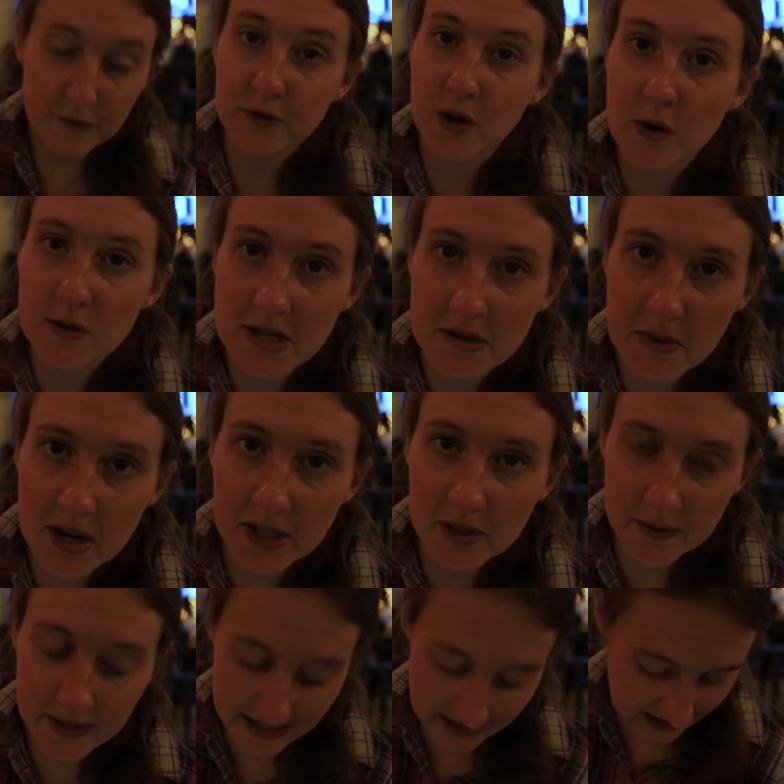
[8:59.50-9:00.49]
frozen
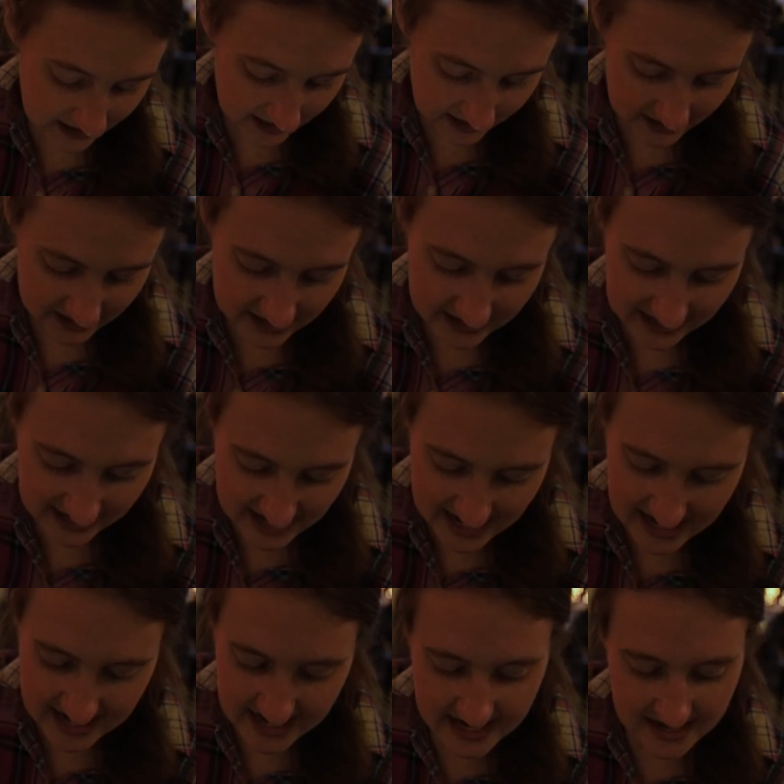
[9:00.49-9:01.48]
margaritas,
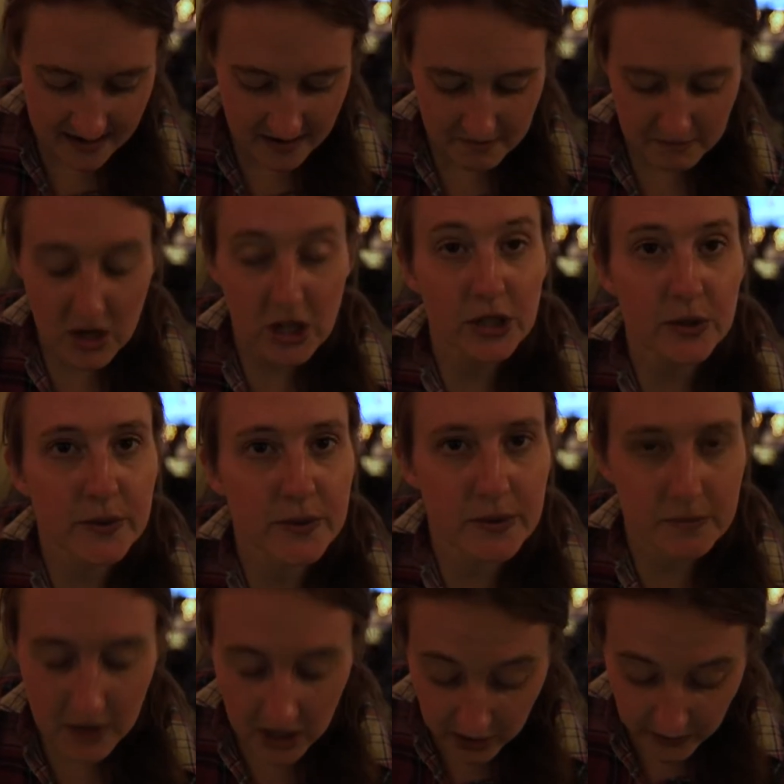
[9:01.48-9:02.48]

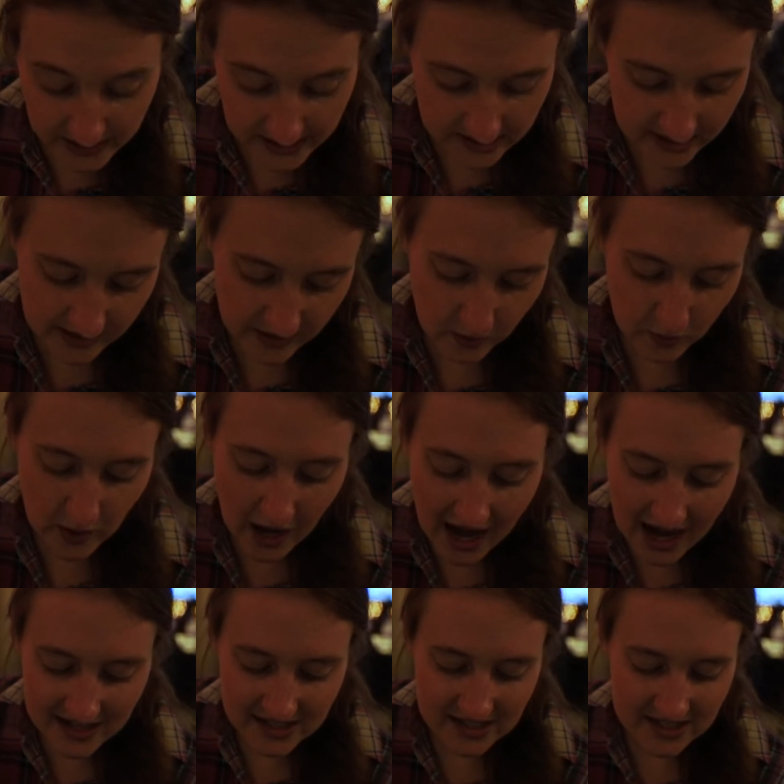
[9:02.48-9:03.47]
margaritas on the
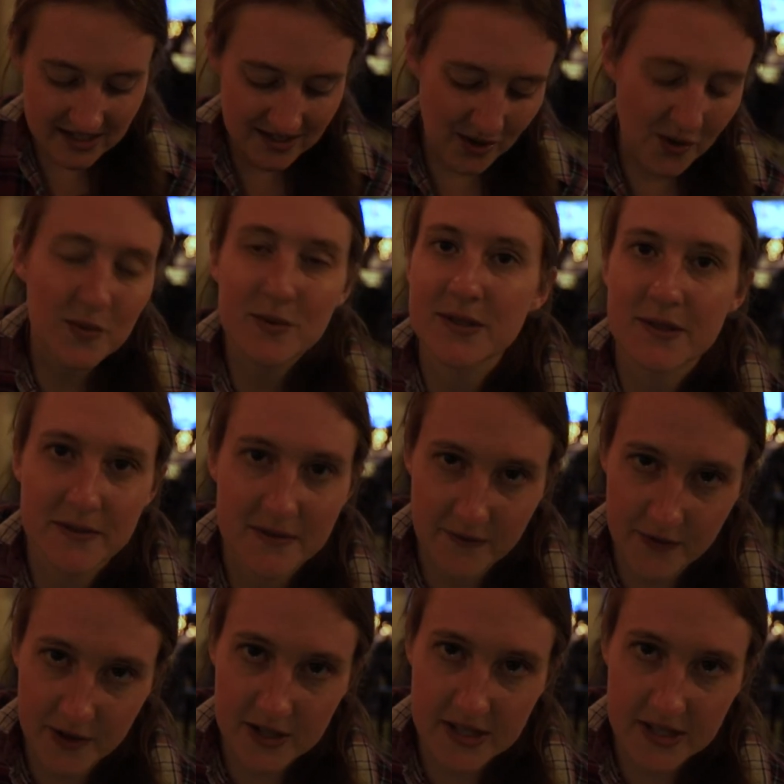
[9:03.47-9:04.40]
rocks. So for